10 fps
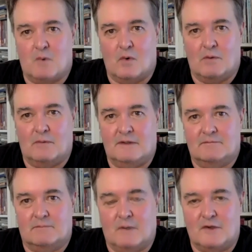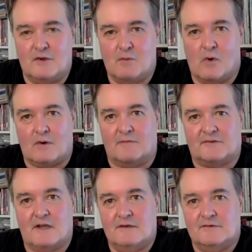wanting more when you
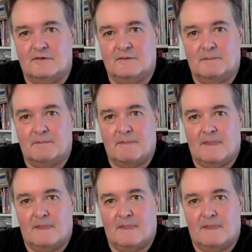walk off stage?